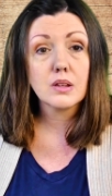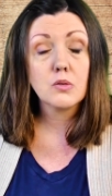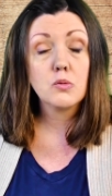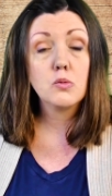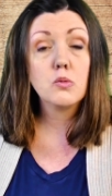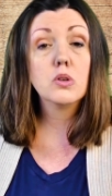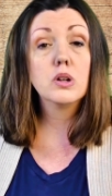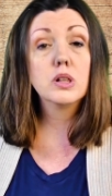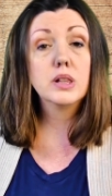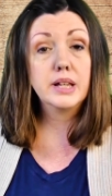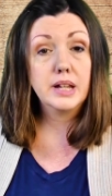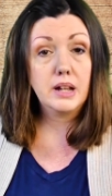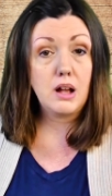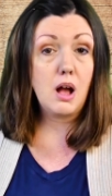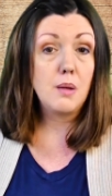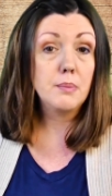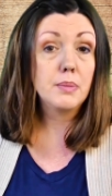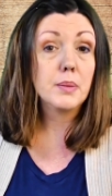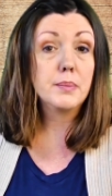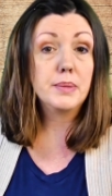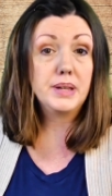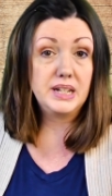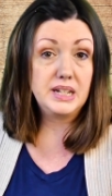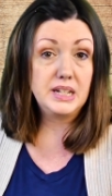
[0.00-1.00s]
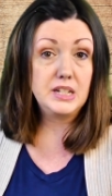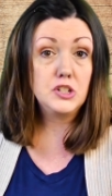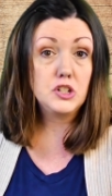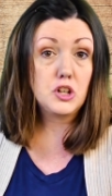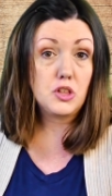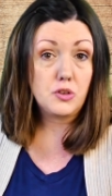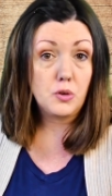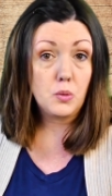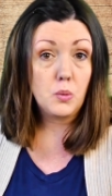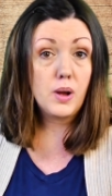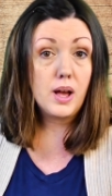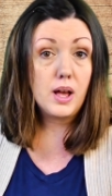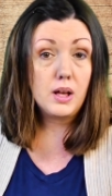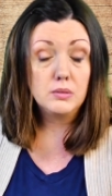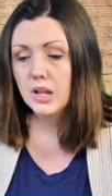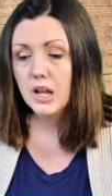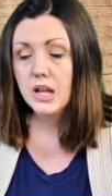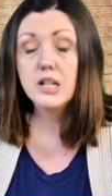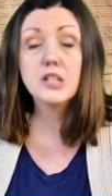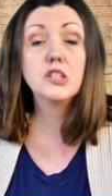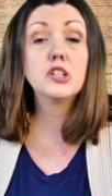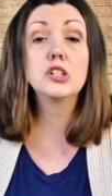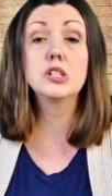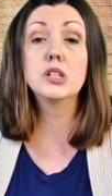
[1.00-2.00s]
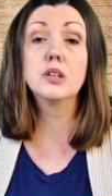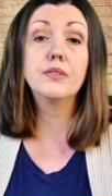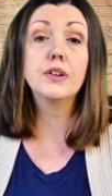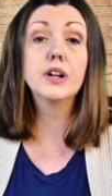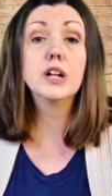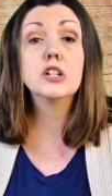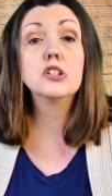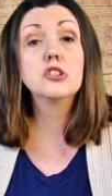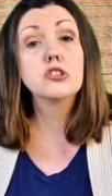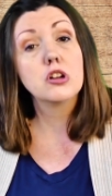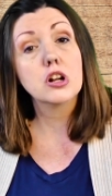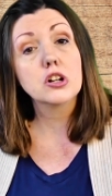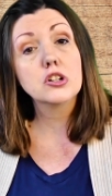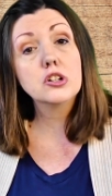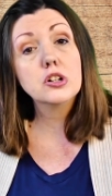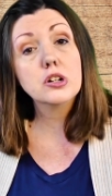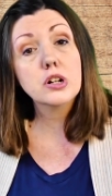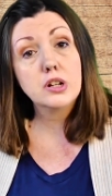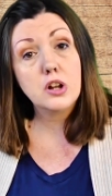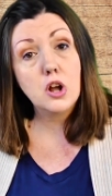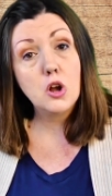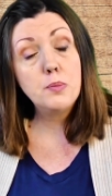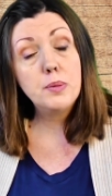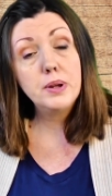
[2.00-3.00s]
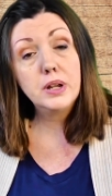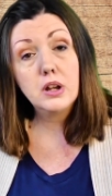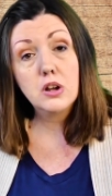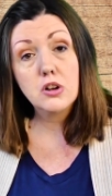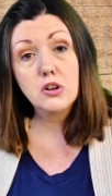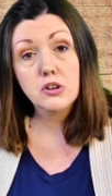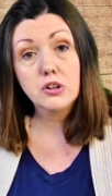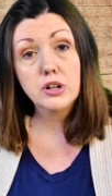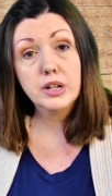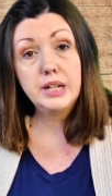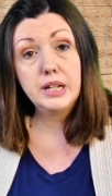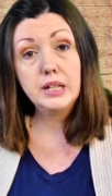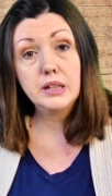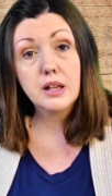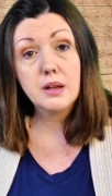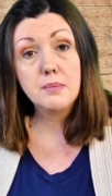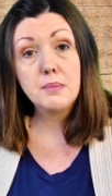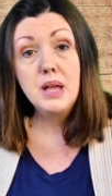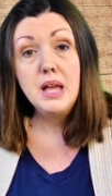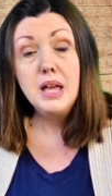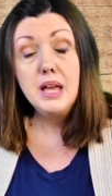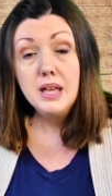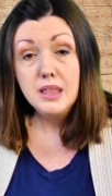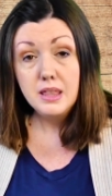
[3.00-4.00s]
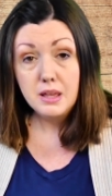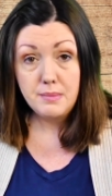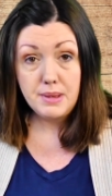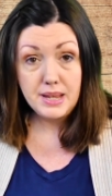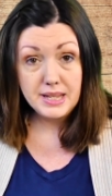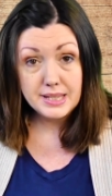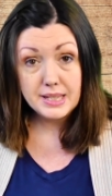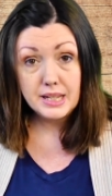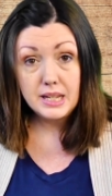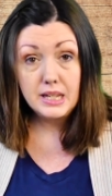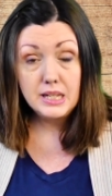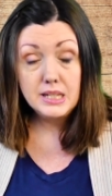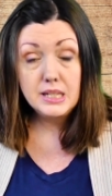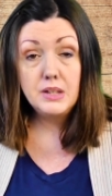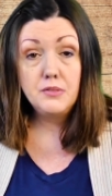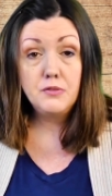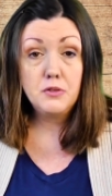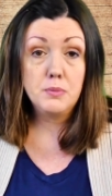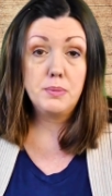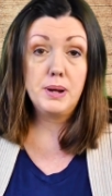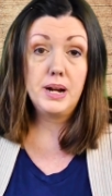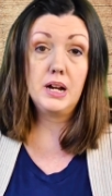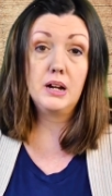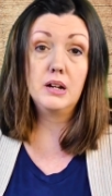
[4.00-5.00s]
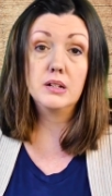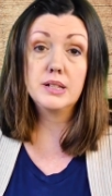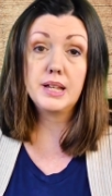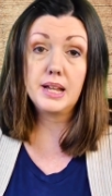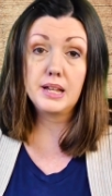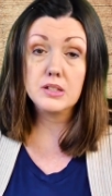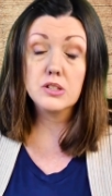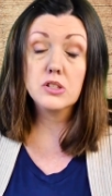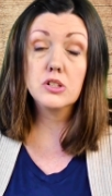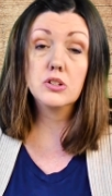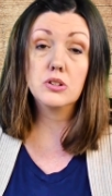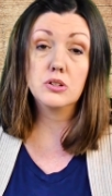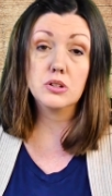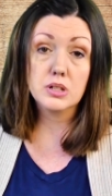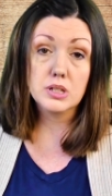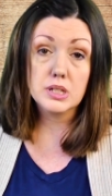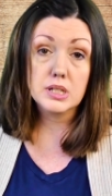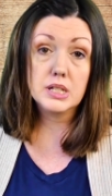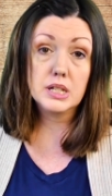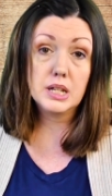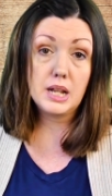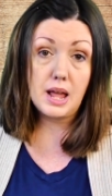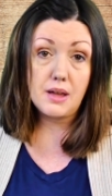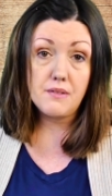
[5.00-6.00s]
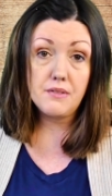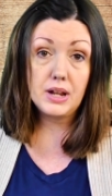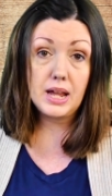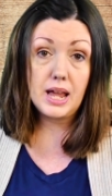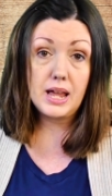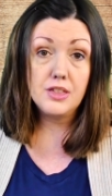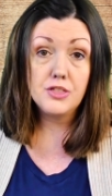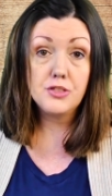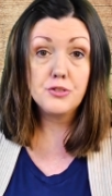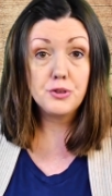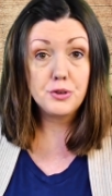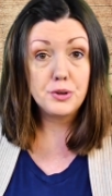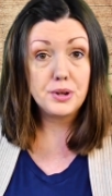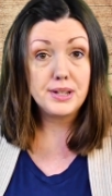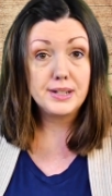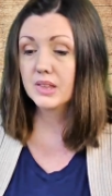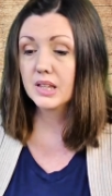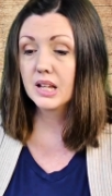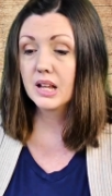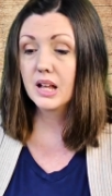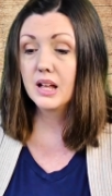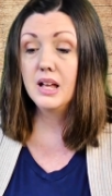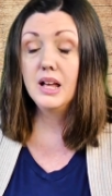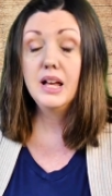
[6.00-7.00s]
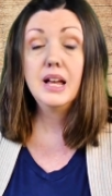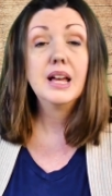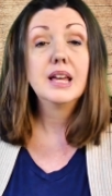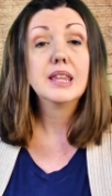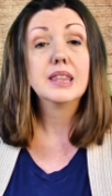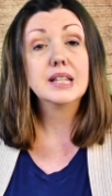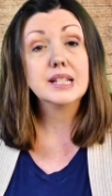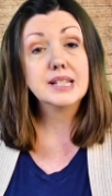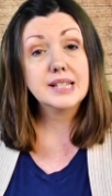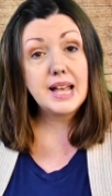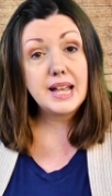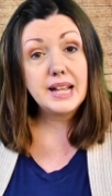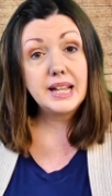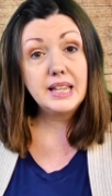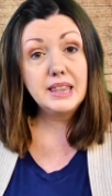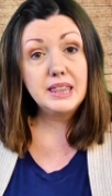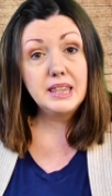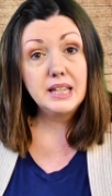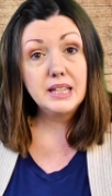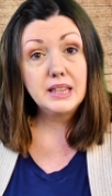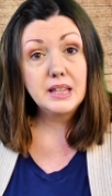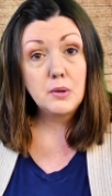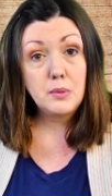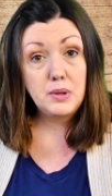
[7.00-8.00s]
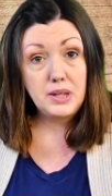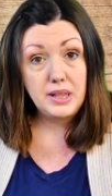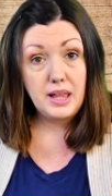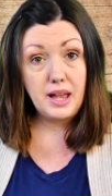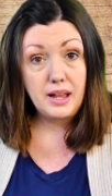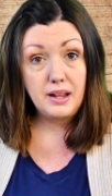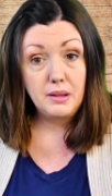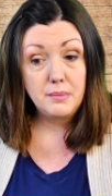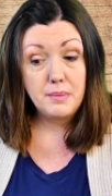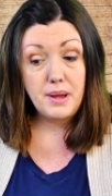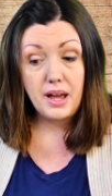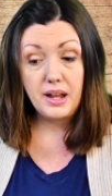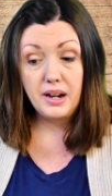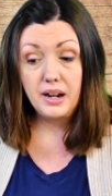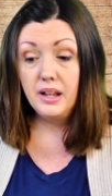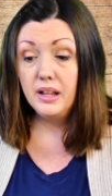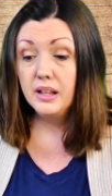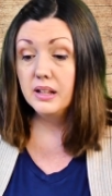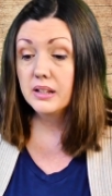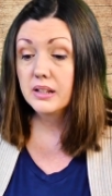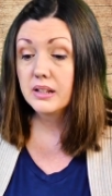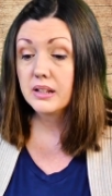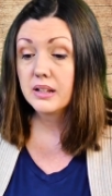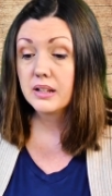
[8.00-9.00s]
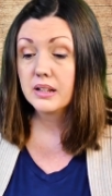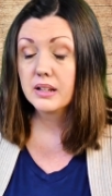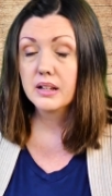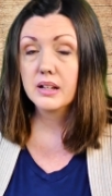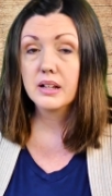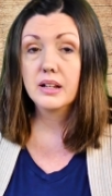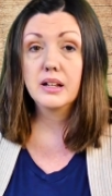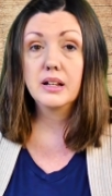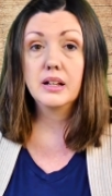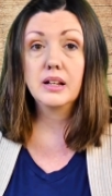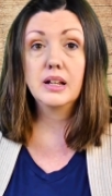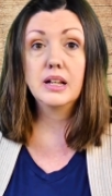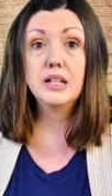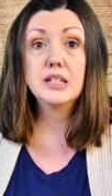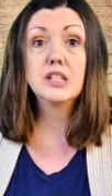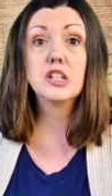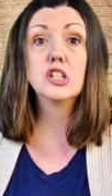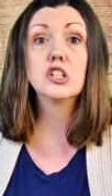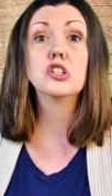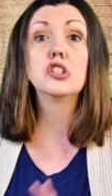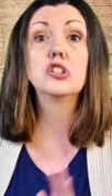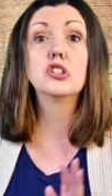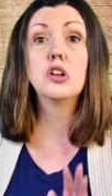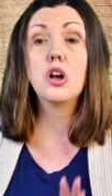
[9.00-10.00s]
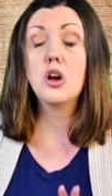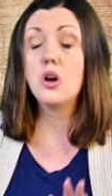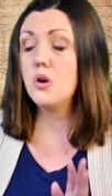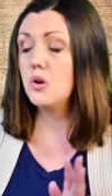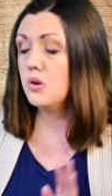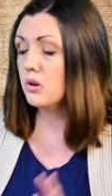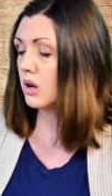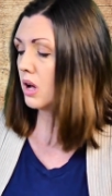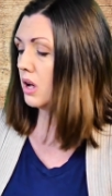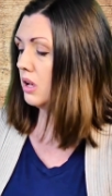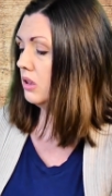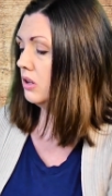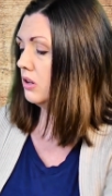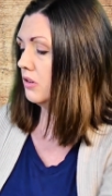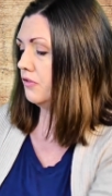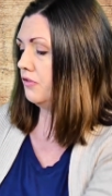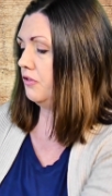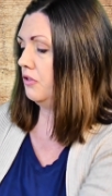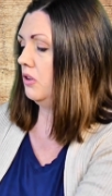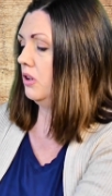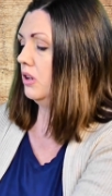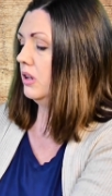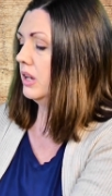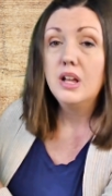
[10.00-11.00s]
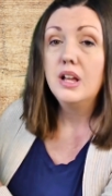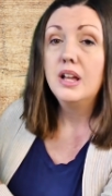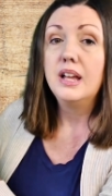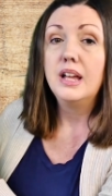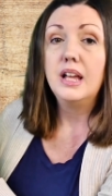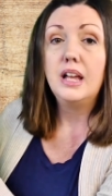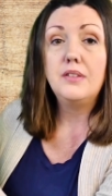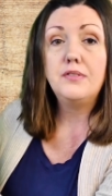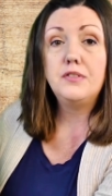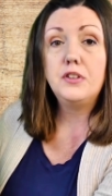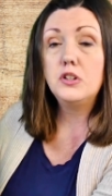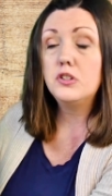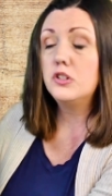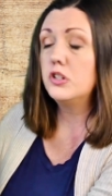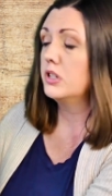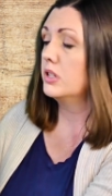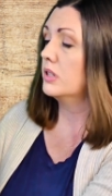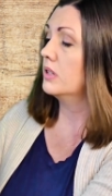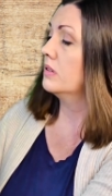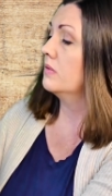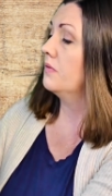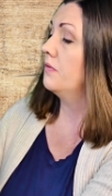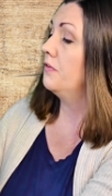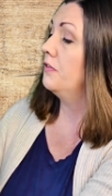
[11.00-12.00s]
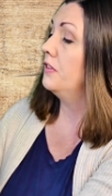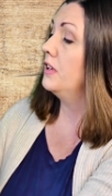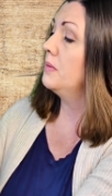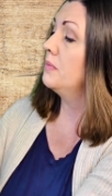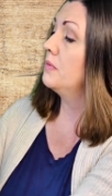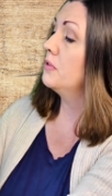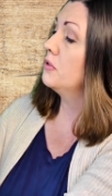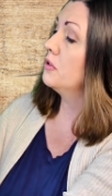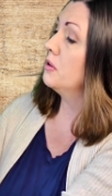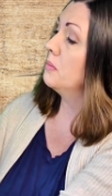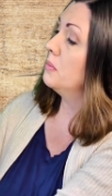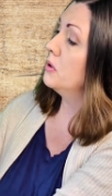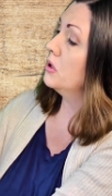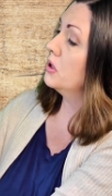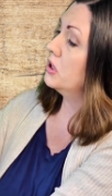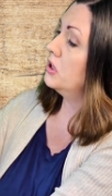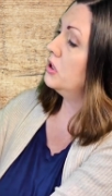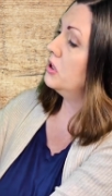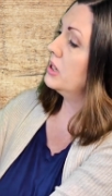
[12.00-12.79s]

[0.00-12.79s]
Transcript: really complement each other well. It's just a very structured and open-go curriculum that makes it easy for parents and students to navigate through it. The second thing that we like about it is it's so colorful. If you just flip through the book, you